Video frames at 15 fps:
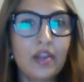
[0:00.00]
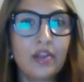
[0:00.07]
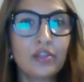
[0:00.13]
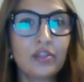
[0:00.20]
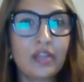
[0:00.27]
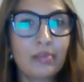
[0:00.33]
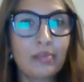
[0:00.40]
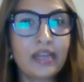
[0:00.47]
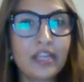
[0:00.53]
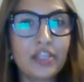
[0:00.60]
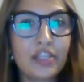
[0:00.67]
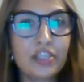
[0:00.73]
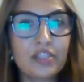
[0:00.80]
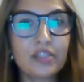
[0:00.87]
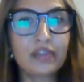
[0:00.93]
So the
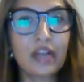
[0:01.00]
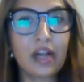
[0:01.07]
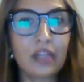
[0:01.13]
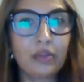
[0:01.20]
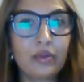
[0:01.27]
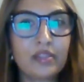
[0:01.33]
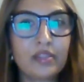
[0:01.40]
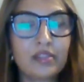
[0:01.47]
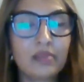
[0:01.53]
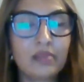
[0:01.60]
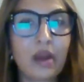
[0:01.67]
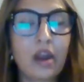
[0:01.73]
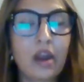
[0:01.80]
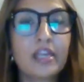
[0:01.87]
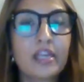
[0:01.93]
implications of
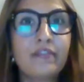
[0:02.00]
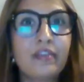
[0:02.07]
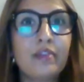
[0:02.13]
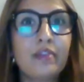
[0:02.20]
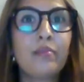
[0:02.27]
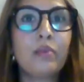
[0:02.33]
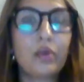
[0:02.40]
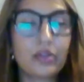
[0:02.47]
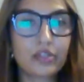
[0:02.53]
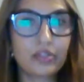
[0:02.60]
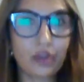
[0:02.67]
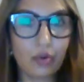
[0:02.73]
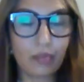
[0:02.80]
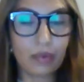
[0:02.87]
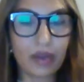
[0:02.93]
colorism are even more
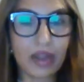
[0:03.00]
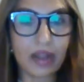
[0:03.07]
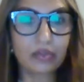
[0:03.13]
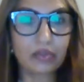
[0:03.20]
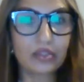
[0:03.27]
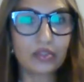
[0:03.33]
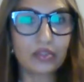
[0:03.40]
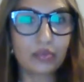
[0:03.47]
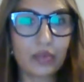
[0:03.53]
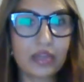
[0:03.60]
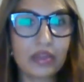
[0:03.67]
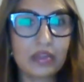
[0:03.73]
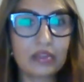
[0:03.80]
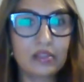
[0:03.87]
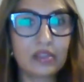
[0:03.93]
so pronounced.
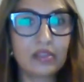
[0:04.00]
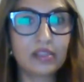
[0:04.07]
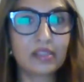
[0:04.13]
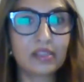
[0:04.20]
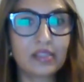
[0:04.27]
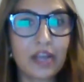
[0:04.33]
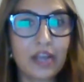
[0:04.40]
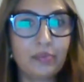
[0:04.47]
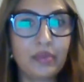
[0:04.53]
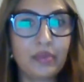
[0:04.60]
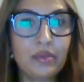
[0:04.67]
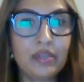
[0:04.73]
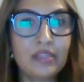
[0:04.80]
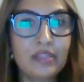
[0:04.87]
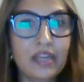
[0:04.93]
We see societal
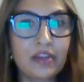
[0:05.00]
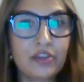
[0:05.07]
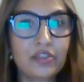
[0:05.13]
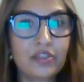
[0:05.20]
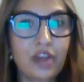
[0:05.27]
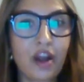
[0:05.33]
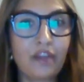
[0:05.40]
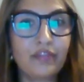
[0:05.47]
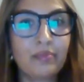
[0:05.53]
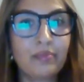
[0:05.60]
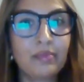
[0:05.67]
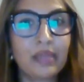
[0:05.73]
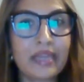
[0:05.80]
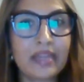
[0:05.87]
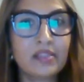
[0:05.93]
beauty standards
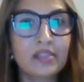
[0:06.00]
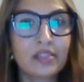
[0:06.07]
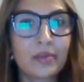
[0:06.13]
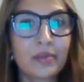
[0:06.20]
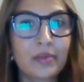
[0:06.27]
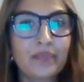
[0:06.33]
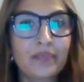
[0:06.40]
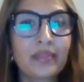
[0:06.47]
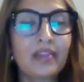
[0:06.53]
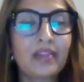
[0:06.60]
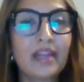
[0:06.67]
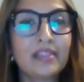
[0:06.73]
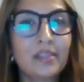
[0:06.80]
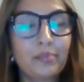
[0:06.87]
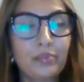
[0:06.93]
often placed
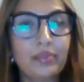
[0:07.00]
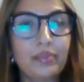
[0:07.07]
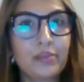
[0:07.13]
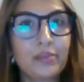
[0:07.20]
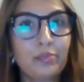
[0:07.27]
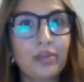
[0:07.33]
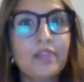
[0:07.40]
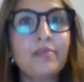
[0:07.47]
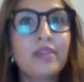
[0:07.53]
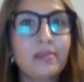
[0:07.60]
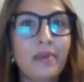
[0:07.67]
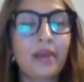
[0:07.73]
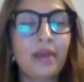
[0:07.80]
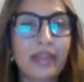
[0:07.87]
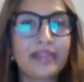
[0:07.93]
there's a
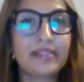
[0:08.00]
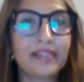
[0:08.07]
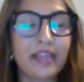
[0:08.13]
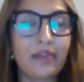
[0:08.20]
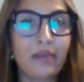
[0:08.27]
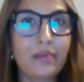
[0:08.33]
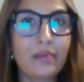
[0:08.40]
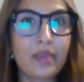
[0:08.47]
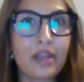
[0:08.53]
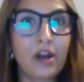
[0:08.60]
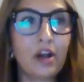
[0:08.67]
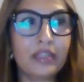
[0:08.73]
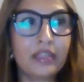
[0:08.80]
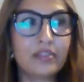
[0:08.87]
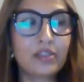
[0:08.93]
premium on light skin, right? We
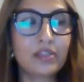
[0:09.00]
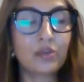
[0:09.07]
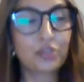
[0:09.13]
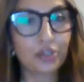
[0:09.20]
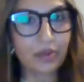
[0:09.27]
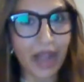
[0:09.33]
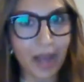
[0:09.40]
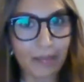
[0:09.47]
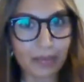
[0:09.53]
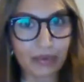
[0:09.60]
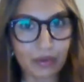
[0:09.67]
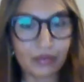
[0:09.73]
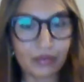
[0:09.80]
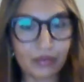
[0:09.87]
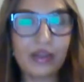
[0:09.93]
call it social
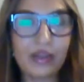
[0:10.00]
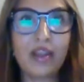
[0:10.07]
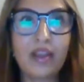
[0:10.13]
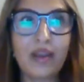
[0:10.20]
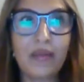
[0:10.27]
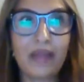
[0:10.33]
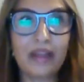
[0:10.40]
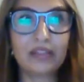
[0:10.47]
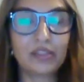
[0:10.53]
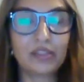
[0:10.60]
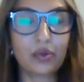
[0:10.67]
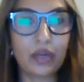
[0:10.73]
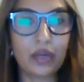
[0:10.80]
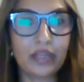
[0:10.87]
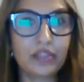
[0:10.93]
capital. And that's
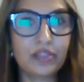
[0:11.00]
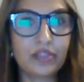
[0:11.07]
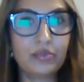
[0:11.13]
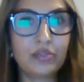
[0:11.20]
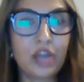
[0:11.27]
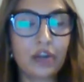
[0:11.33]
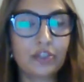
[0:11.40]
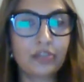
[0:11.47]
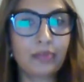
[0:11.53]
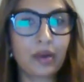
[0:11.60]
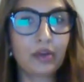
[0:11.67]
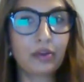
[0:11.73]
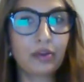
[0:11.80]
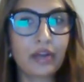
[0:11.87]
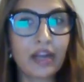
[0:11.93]
according to Dr.
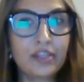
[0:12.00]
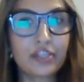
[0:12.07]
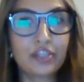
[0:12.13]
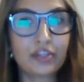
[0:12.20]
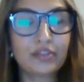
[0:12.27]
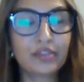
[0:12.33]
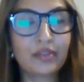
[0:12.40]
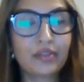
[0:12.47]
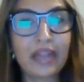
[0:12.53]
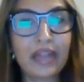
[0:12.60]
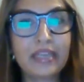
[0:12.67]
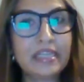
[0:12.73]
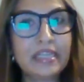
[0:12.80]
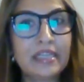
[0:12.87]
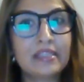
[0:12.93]
Margaret Hunter. So the
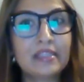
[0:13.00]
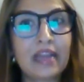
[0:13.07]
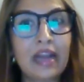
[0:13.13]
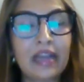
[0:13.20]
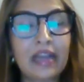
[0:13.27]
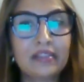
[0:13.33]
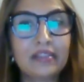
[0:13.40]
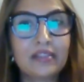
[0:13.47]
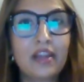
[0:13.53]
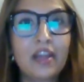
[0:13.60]
idea is that